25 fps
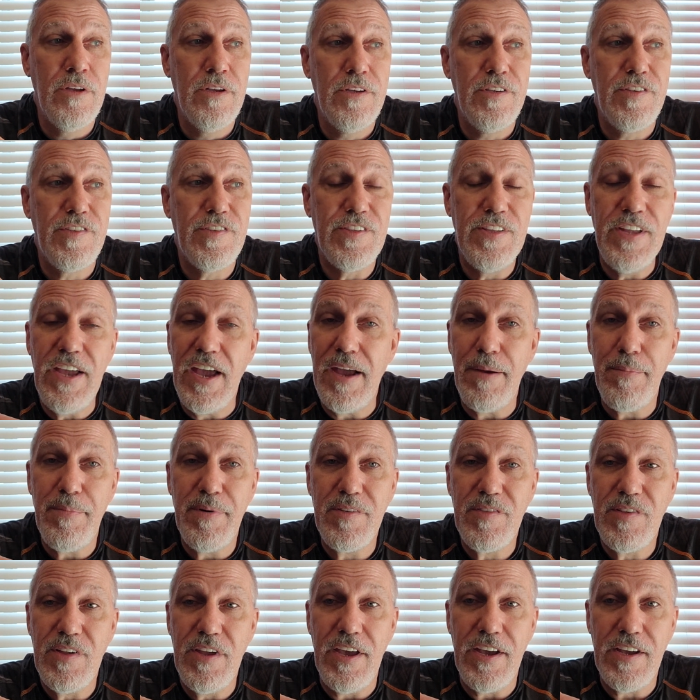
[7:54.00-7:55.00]
snap
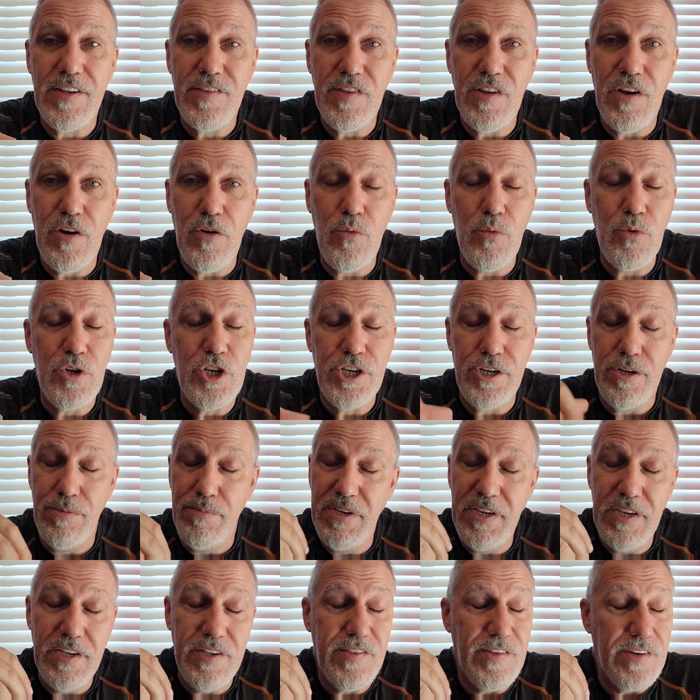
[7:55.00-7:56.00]
as the XL, which to
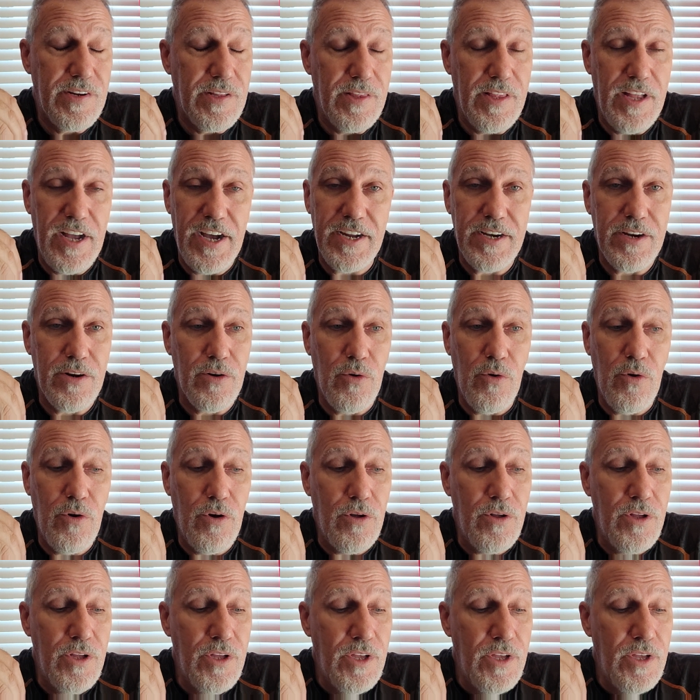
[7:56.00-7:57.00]
me isn't a lot at
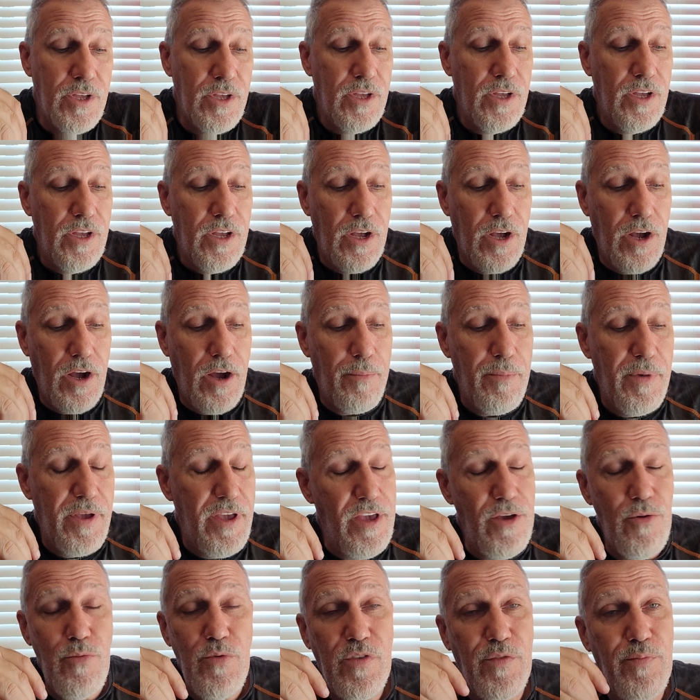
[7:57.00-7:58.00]
all.
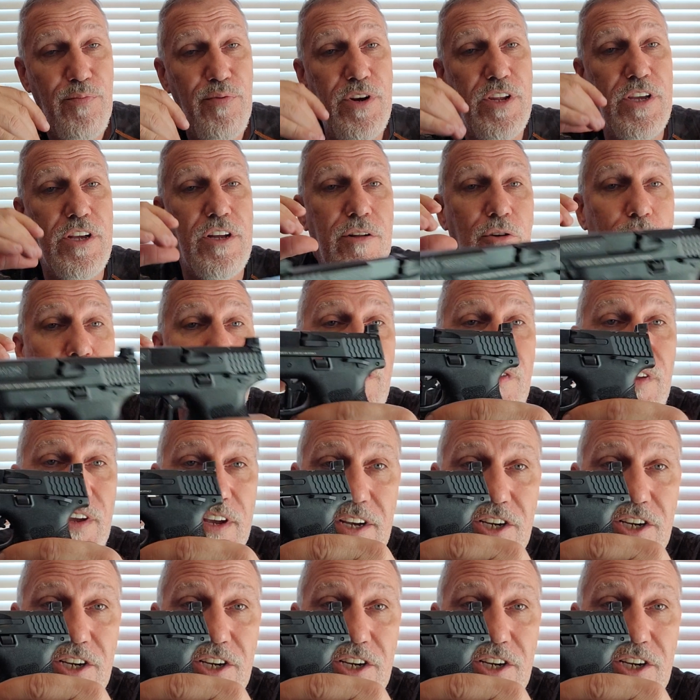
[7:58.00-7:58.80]
It was pretty close to